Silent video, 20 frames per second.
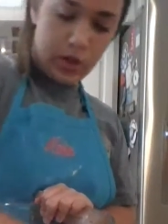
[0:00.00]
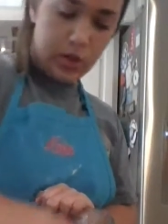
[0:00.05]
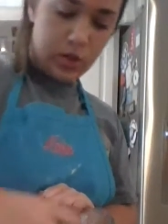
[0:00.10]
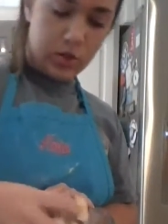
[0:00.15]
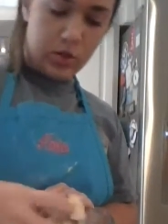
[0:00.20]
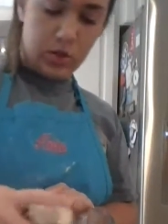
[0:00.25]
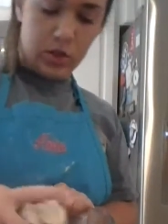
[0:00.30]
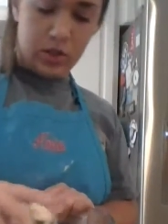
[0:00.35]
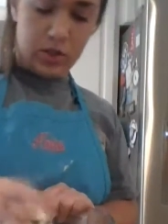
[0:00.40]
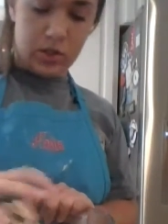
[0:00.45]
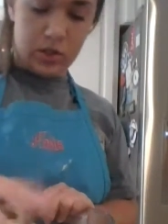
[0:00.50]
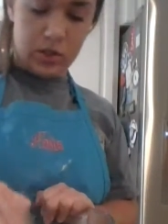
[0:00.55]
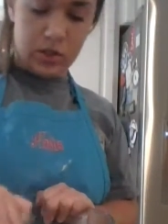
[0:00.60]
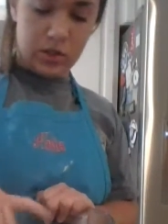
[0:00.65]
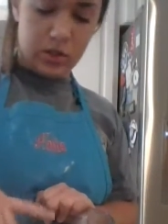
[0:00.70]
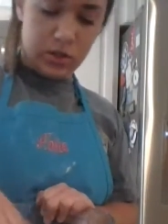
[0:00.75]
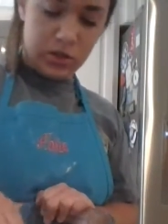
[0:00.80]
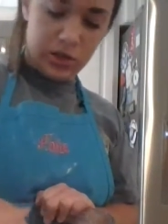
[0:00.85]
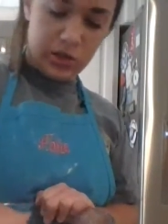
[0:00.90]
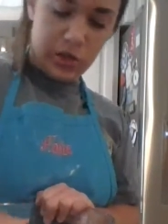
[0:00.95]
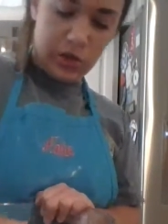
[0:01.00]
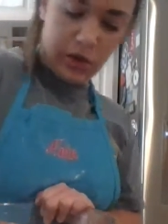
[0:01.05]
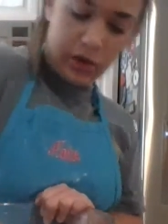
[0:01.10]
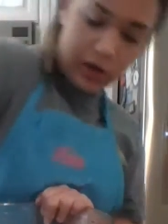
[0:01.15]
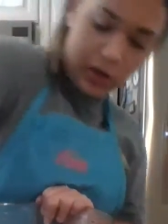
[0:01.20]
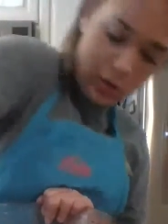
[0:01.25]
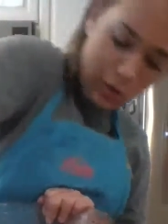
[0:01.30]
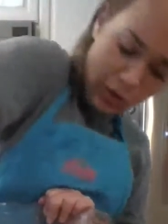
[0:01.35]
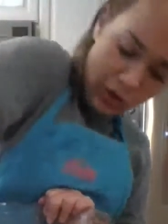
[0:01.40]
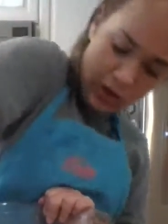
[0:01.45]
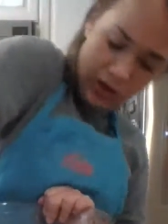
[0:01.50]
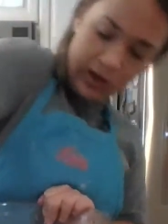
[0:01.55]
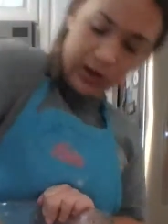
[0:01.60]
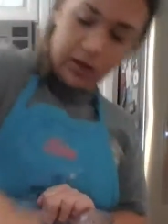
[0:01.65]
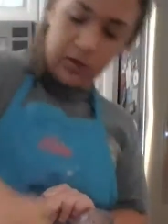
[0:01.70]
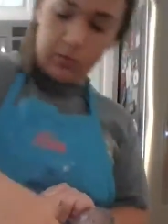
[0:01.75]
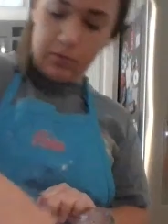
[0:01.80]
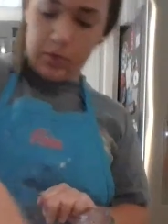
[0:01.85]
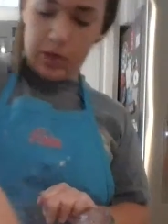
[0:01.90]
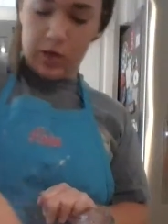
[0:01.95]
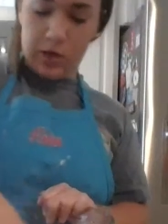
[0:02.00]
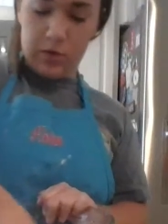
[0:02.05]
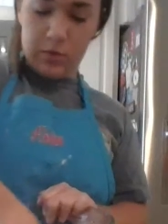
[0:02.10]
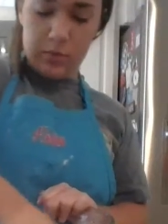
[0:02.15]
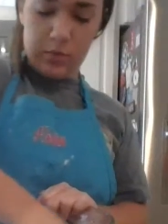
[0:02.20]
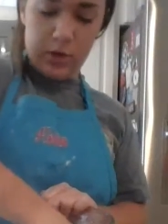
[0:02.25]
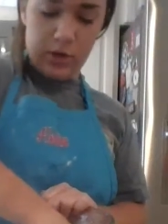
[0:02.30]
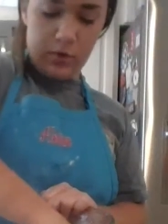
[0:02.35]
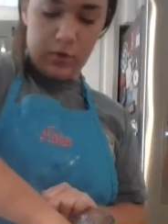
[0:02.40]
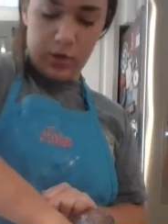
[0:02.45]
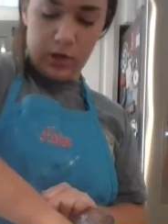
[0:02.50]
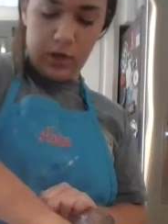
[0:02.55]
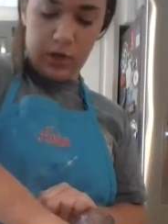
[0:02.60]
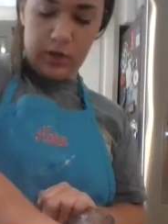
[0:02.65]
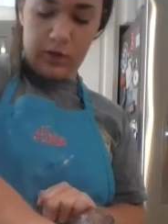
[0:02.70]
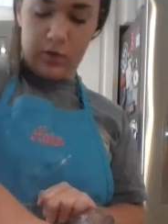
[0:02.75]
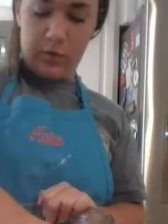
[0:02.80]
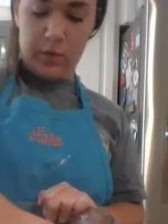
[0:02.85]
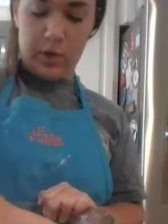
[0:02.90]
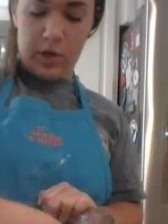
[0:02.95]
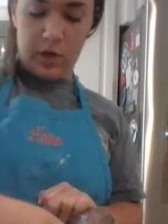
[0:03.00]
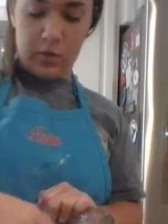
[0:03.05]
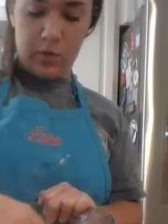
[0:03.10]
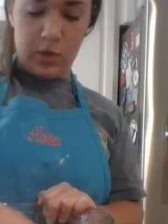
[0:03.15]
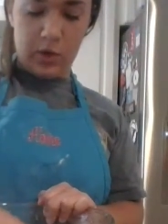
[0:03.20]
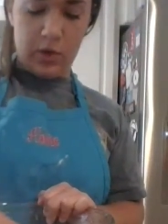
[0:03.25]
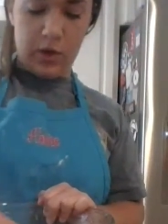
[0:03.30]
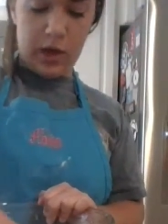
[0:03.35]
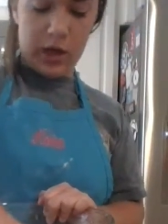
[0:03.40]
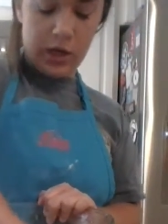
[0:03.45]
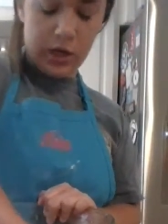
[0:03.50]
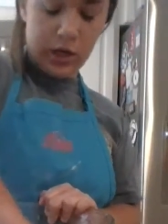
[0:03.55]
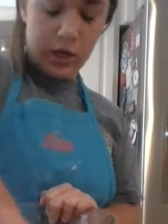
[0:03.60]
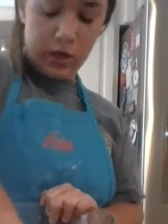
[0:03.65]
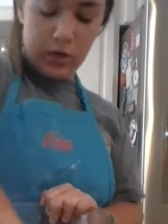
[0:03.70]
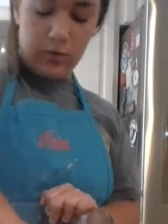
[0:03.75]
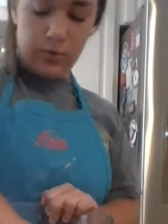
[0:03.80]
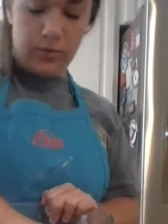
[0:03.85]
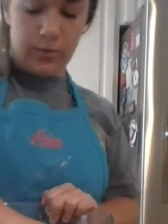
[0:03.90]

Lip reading: just so it can work in better, but it really doesn't matter when you add it in.